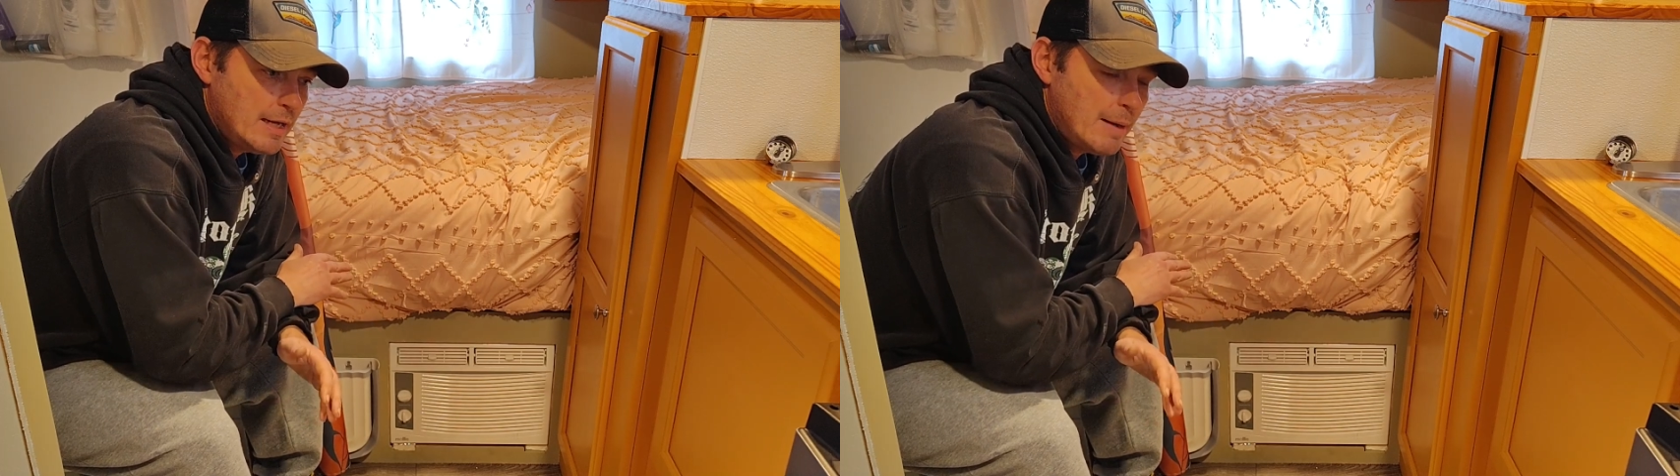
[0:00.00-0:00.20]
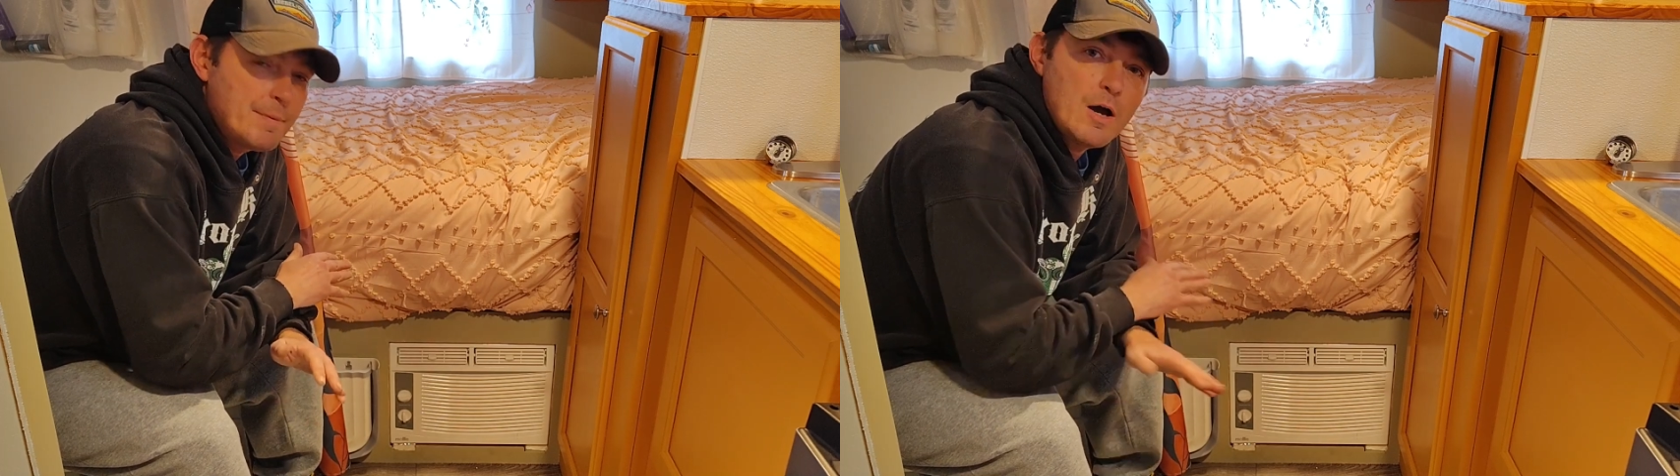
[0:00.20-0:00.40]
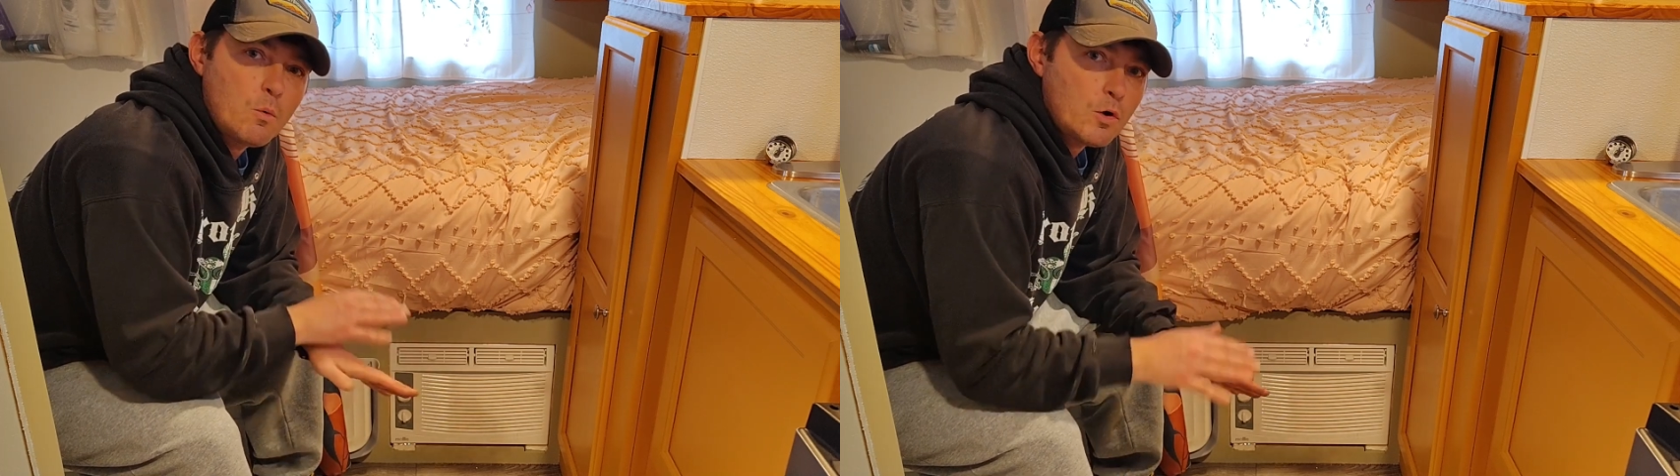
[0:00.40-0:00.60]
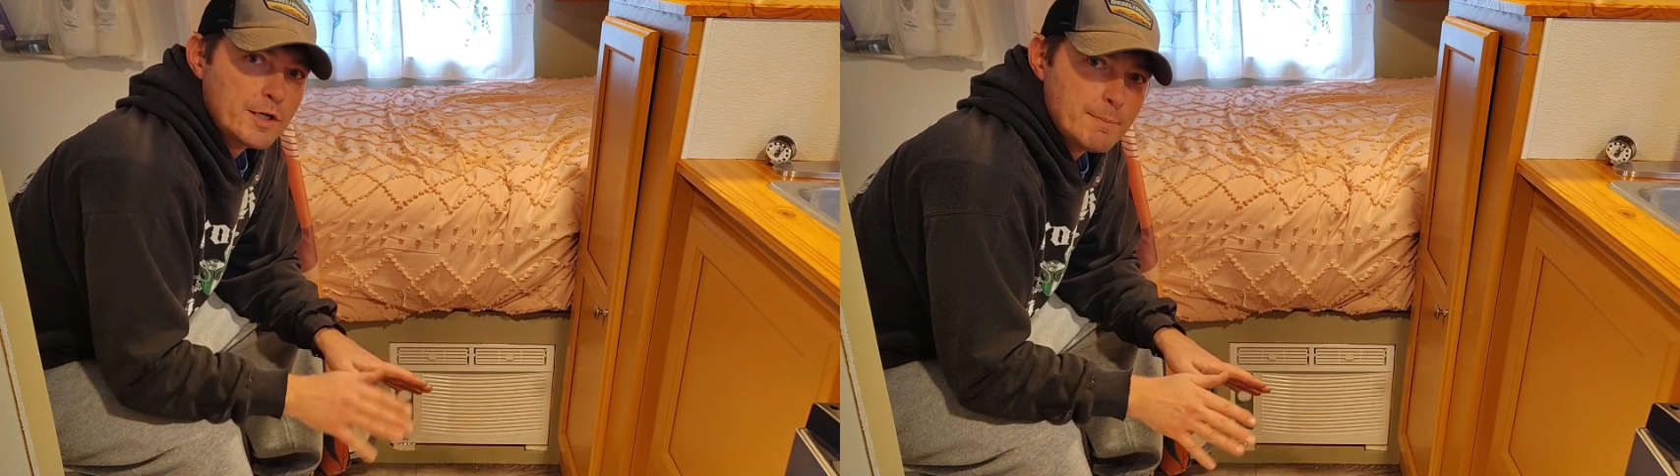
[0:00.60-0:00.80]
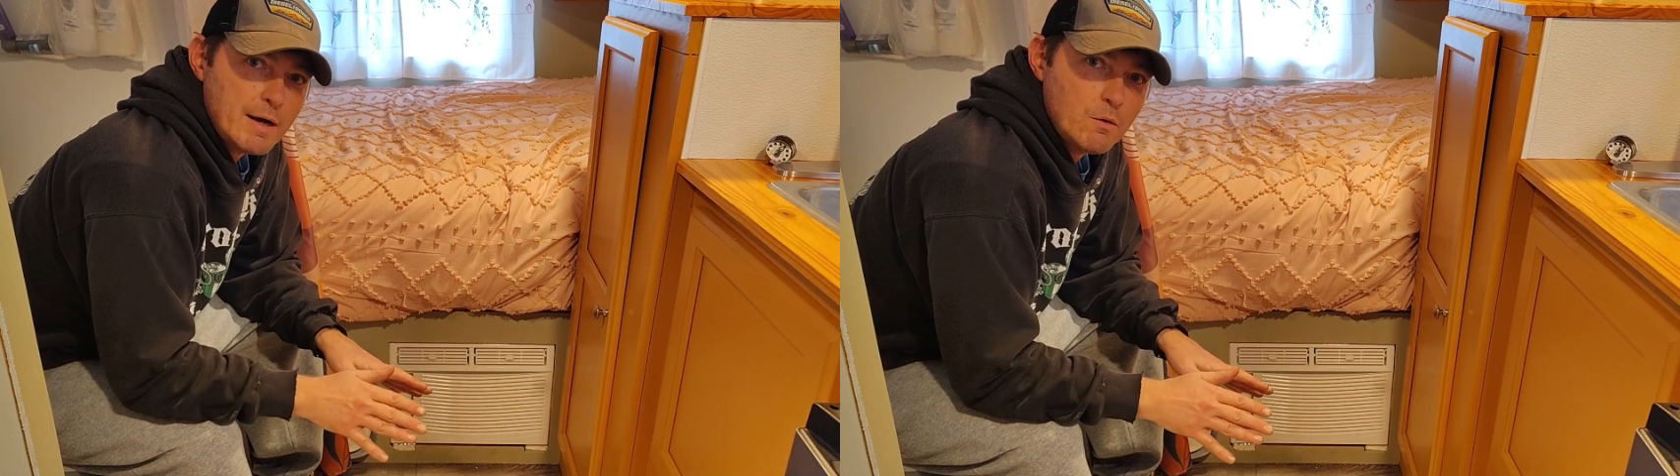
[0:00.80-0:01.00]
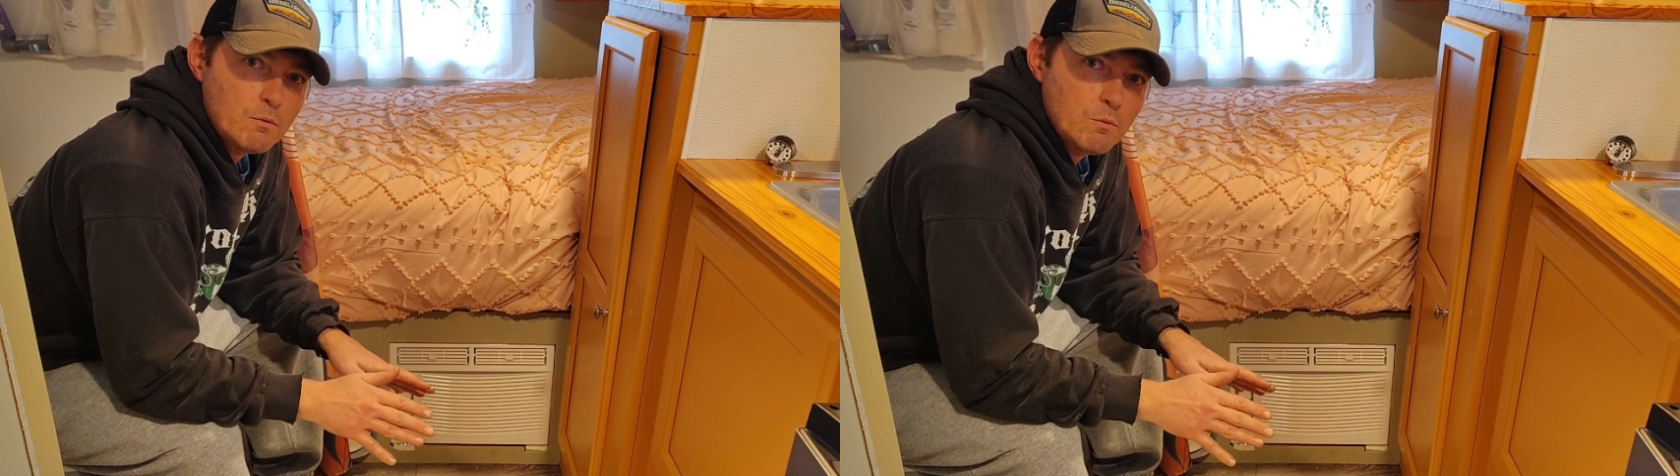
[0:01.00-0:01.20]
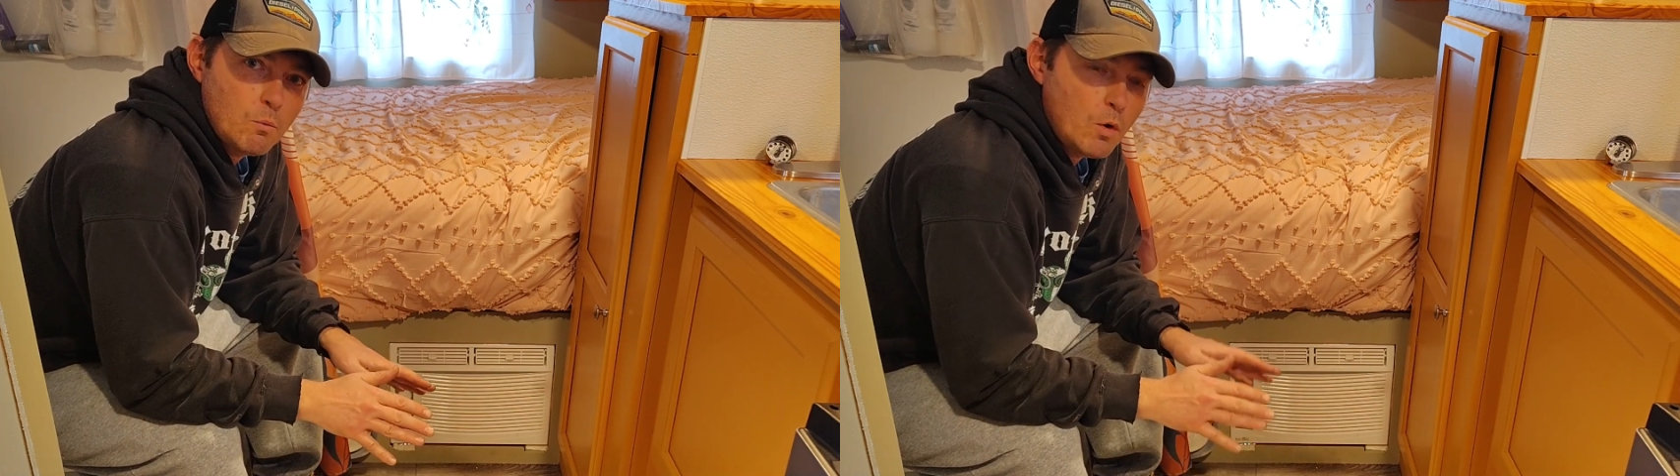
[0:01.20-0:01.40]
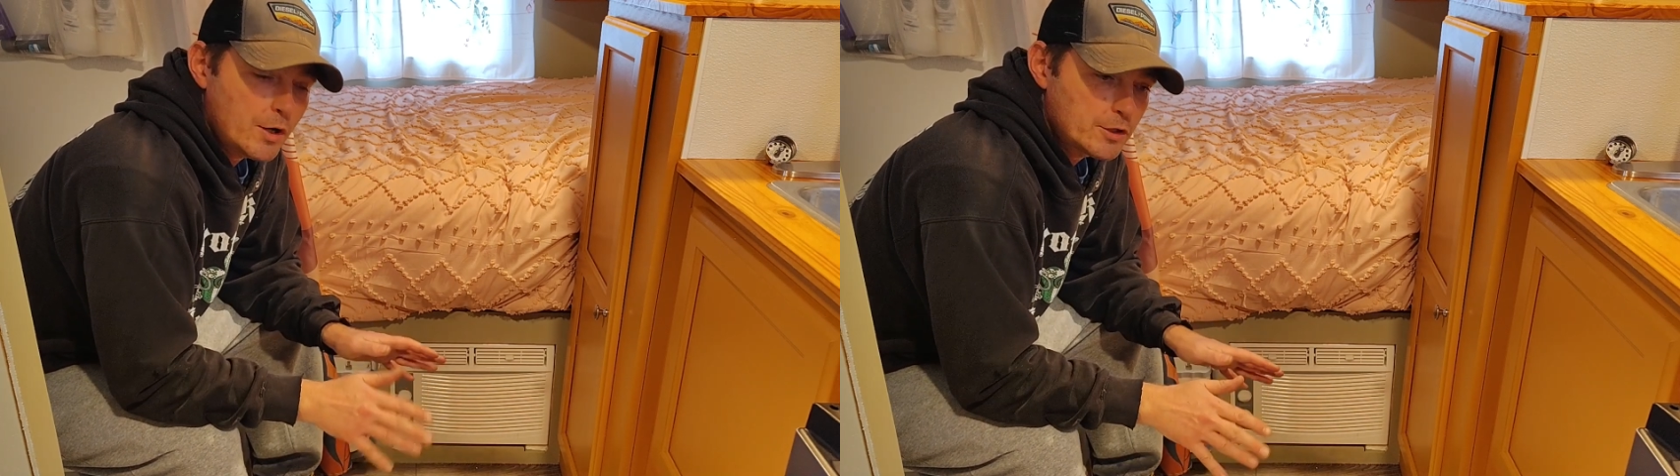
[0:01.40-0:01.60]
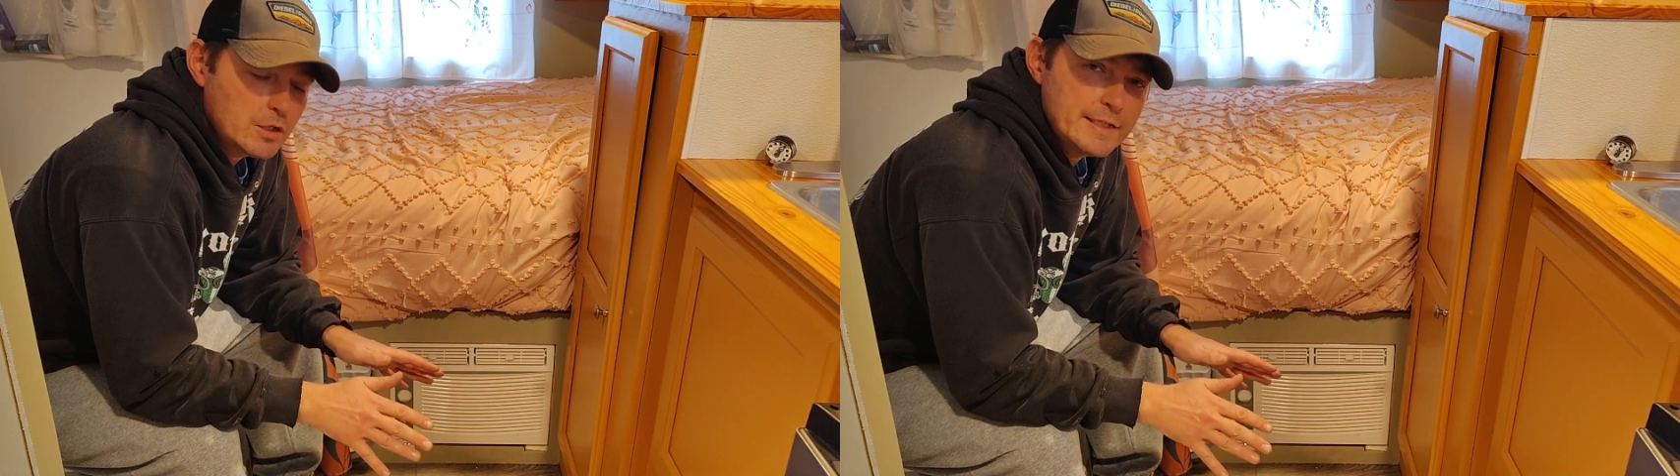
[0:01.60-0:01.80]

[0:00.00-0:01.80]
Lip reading: I'm not worried about water